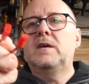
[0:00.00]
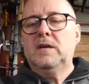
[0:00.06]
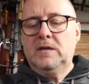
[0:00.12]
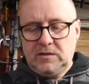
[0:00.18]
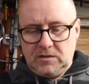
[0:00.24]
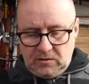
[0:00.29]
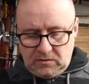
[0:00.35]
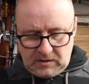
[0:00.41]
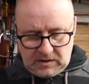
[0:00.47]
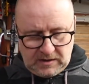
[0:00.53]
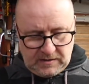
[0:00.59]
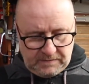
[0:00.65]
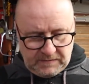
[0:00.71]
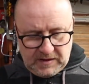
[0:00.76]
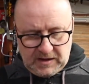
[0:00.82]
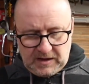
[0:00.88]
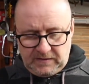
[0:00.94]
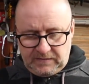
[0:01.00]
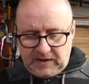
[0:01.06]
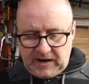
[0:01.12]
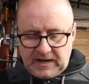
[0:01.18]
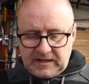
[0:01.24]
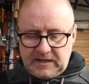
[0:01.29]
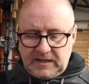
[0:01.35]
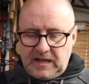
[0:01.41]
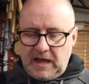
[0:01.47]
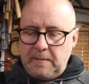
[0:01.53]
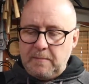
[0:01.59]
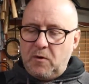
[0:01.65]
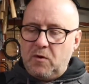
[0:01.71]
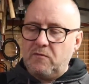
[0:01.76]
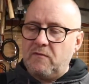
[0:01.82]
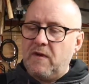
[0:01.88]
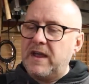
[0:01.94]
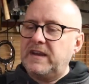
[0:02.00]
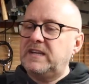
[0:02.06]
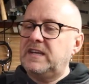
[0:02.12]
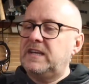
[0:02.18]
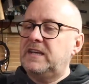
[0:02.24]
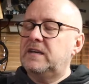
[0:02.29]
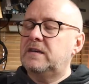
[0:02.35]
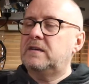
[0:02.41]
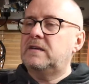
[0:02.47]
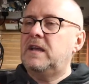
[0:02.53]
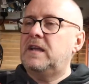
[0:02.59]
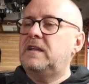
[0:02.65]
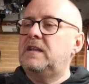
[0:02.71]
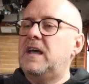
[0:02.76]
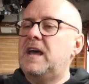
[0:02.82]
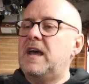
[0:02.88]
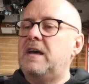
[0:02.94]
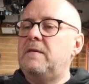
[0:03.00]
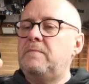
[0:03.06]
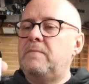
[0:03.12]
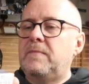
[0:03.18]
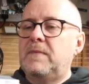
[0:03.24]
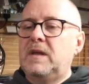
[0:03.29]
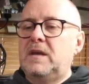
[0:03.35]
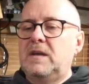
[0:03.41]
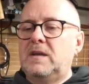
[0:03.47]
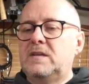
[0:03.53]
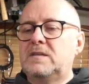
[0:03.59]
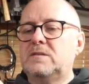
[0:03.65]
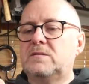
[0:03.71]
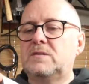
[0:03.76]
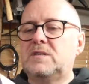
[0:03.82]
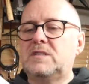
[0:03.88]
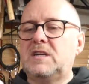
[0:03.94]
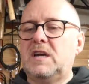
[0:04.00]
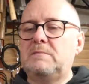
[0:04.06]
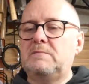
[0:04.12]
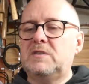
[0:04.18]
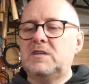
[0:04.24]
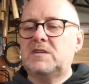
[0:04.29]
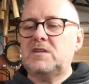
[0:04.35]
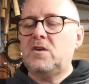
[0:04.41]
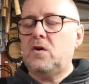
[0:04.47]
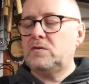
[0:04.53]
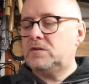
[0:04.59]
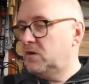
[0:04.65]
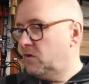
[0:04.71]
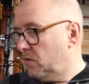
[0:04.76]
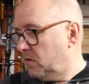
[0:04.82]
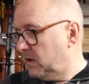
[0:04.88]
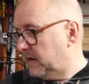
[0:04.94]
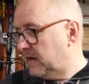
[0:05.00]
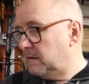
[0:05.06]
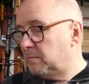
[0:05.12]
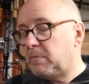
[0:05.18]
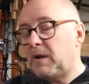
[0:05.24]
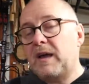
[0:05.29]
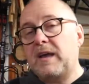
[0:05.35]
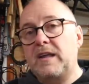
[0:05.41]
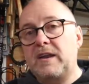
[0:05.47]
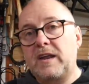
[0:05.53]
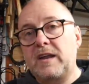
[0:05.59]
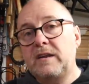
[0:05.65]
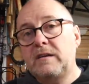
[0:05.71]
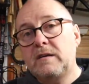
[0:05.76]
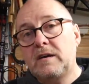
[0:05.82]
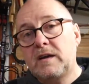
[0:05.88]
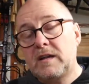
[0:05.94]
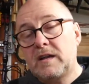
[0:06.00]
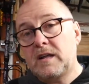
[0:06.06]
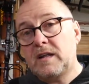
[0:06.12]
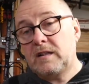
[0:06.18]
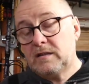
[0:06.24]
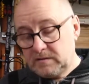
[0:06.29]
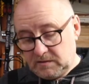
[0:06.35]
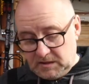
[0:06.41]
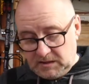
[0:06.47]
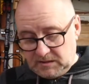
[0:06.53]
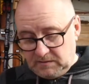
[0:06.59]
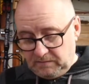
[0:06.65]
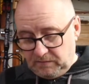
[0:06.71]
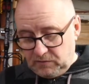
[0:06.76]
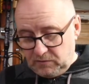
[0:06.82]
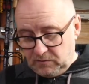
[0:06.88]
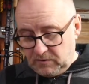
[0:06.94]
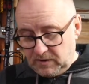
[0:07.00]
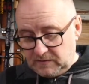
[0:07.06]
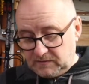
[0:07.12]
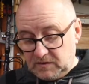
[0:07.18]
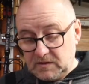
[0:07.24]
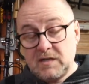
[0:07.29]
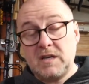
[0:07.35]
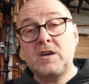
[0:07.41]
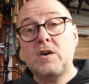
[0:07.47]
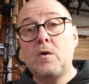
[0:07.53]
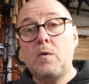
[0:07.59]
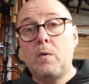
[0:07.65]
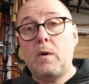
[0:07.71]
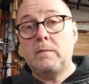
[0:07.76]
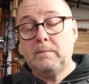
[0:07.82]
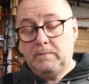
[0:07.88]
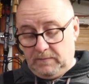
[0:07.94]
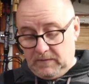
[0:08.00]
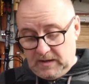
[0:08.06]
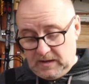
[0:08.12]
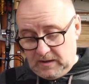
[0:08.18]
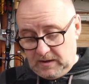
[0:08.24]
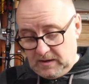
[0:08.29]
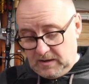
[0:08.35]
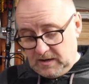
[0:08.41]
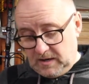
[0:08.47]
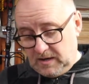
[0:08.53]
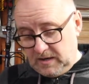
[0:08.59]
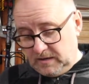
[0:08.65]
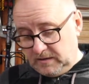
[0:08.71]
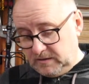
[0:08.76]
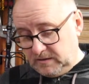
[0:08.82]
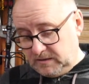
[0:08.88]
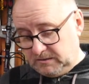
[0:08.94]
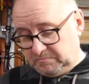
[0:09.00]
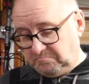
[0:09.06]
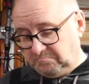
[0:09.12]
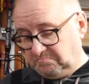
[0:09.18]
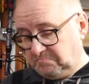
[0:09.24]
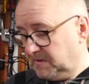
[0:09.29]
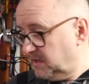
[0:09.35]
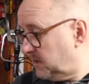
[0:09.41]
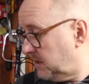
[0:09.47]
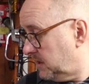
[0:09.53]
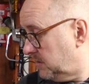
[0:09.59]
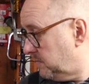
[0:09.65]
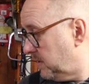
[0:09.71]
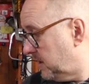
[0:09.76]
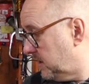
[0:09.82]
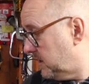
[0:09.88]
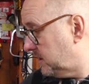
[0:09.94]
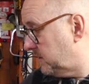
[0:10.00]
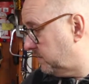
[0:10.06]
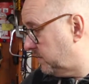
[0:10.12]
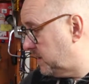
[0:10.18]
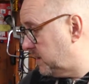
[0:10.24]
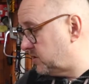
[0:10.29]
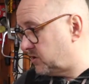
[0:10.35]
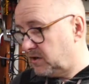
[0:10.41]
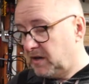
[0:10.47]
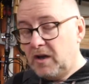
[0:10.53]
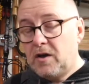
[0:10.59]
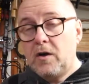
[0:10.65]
So I've connected them already in there, so it's time to slot it all in and plug it in, and I'll take some photographs as I go. and I think it'll be a nice finish.